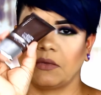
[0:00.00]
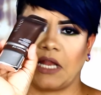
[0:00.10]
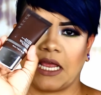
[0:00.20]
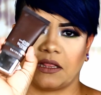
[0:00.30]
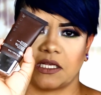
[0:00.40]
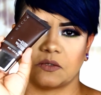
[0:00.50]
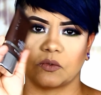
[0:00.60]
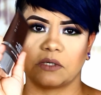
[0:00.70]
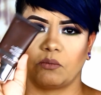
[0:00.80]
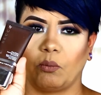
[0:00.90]
like this
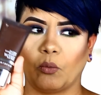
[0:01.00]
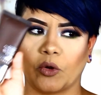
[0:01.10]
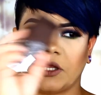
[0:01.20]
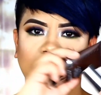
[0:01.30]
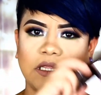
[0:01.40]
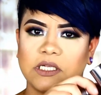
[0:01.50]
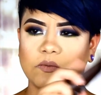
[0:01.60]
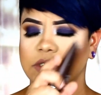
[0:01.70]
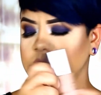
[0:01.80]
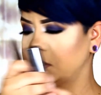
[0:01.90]
one more than
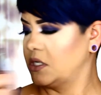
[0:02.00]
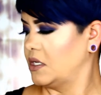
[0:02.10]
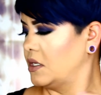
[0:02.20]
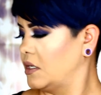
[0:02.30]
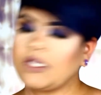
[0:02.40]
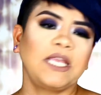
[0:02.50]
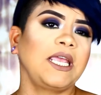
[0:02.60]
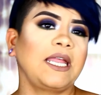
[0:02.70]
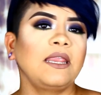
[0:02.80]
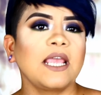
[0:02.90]
this one. You can
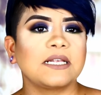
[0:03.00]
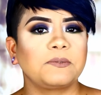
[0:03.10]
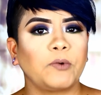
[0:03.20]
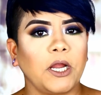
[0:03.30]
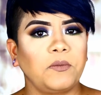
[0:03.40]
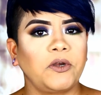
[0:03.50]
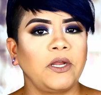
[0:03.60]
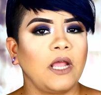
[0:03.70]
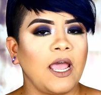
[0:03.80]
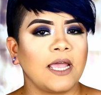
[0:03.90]
get this
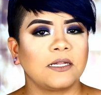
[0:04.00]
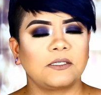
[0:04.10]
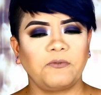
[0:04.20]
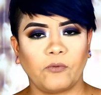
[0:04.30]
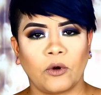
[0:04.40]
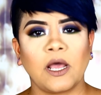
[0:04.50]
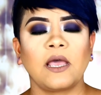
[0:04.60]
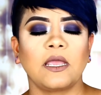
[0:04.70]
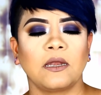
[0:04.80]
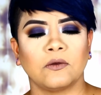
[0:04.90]
primer at
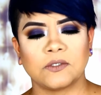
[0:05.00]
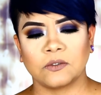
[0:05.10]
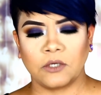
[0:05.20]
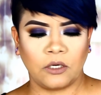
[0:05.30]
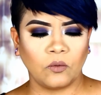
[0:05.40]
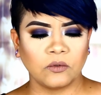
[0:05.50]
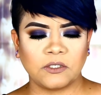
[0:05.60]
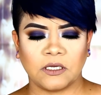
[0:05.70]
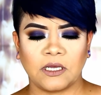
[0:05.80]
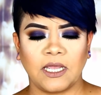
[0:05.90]
Sephora and also in
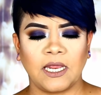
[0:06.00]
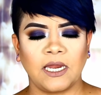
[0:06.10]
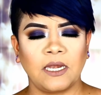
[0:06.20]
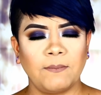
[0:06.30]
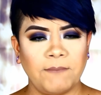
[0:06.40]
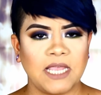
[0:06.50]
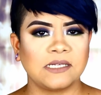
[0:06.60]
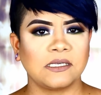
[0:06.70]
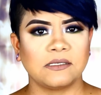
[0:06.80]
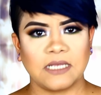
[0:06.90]
Ulta and
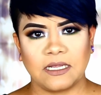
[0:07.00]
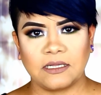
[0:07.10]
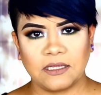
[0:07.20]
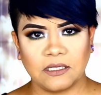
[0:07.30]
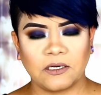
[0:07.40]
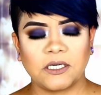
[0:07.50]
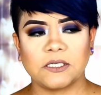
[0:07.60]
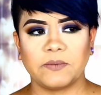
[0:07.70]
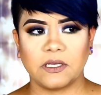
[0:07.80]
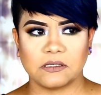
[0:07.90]
Macy's and
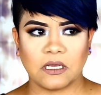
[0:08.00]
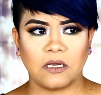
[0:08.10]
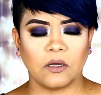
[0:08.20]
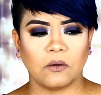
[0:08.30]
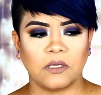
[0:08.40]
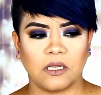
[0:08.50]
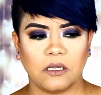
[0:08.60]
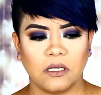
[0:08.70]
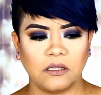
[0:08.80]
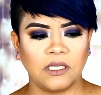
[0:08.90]
Dillard's, because I know
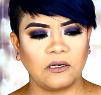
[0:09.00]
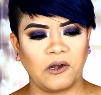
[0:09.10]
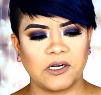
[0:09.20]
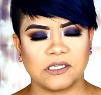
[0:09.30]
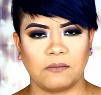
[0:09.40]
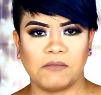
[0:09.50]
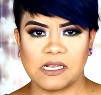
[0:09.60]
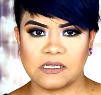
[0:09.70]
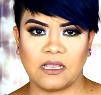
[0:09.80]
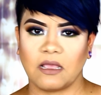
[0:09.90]
that Dillard's and
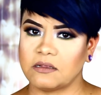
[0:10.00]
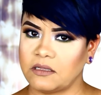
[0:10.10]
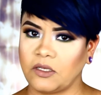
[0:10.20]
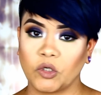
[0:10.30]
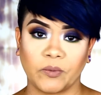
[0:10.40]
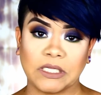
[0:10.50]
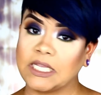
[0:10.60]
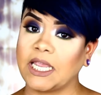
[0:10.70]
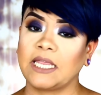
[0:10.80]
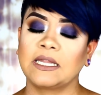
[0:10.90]
Macy's has the Urban
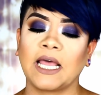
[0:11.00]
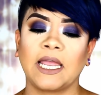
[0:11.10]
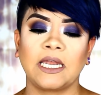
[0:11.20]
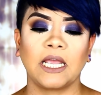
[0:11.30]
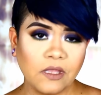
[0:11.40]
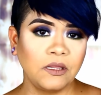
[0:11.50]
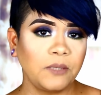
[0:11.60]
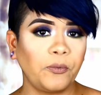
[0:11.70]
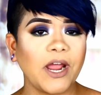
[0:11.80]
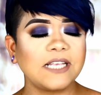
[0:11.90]
Decay line.
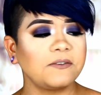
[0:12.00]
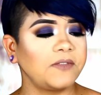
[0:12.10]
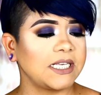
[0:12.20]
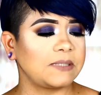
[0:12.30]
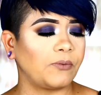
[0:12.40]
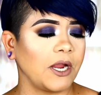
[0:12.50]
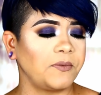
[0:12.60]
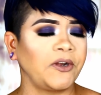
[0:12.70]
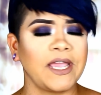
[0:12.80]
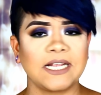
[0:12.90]
The price of this
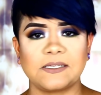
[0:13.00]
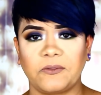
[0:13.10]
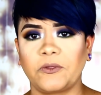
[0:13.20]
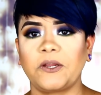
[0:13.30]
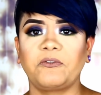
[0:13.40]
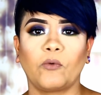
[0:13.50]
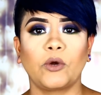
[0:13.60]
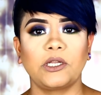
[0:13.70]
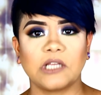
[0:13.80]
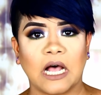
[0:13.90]
primer, it is
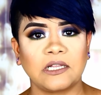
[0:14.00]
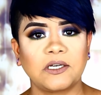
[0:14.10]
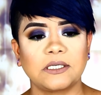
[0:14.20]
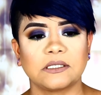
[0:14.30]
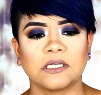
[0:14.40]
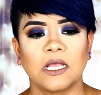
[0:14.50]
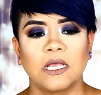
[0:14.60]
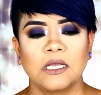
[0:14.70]
$34.